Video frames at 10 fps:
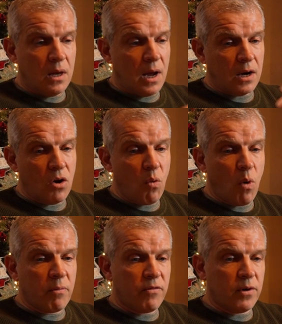Now, I've got
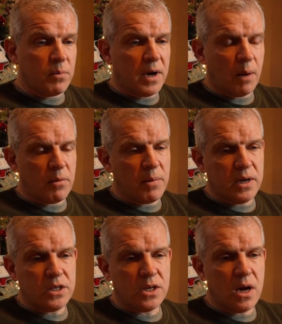one film camera, but I
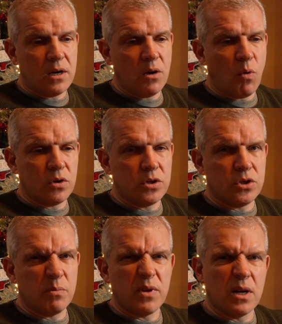decided I wanted
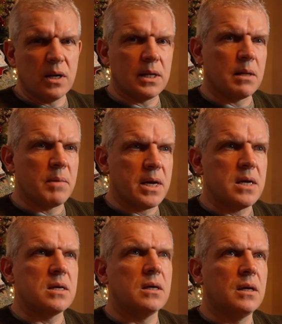something a little bit